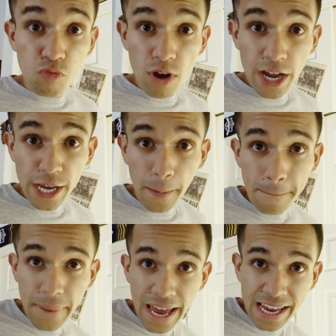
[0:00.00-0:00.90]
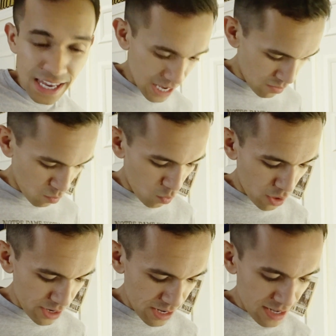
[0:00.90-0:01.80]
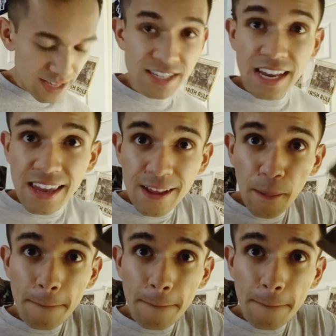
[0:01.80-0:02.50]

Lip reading: right back in 1 second.